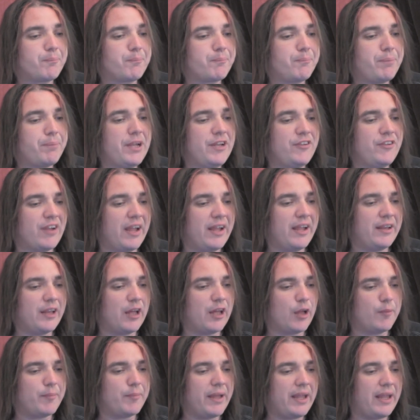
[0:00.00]
PJ
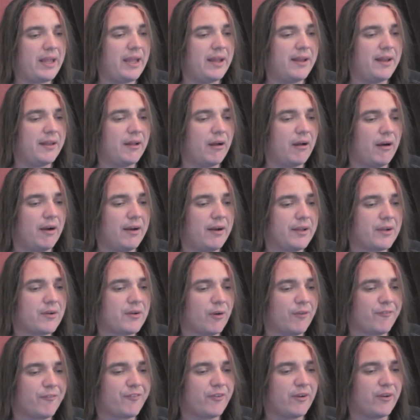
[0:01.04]
Dub, in an
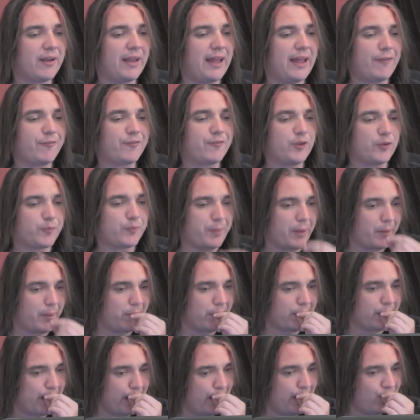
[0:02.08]
article for leftist
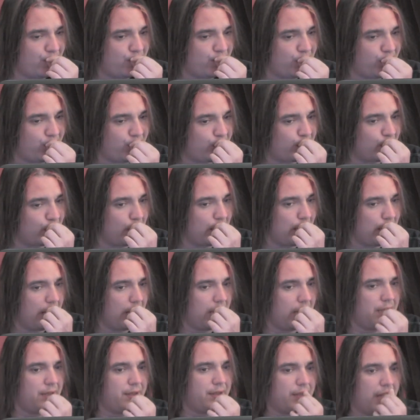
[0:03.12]
publication
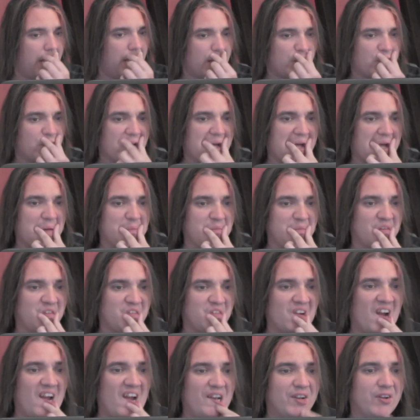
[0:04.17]
Salon.com,
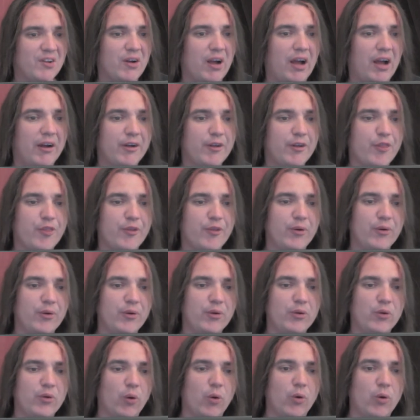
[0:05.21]
writer
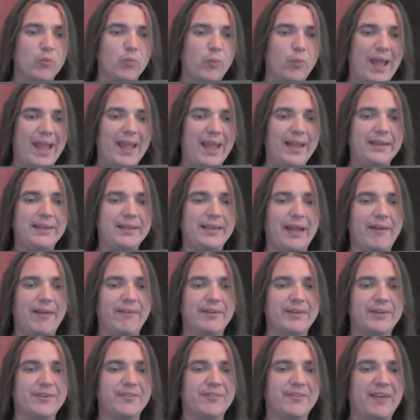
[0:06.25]
Arthur Goldwag
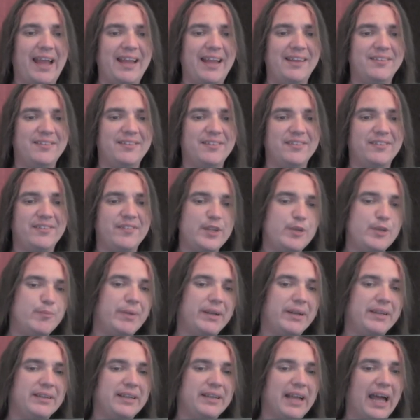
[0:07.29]
characterizes the
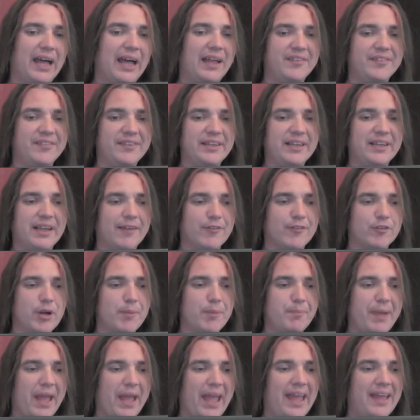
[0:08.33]
Benghazi
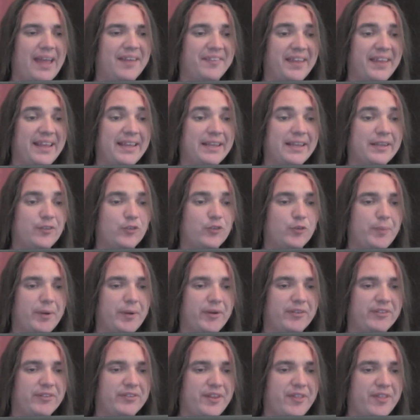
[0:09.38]
cover-up as a
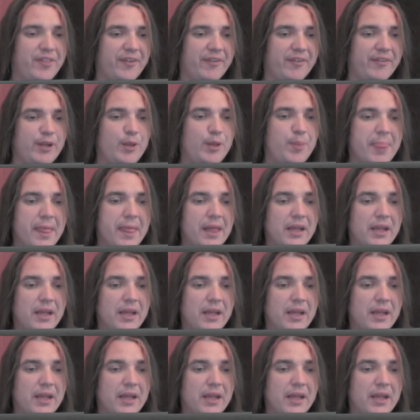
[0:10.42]
conspiracy theory,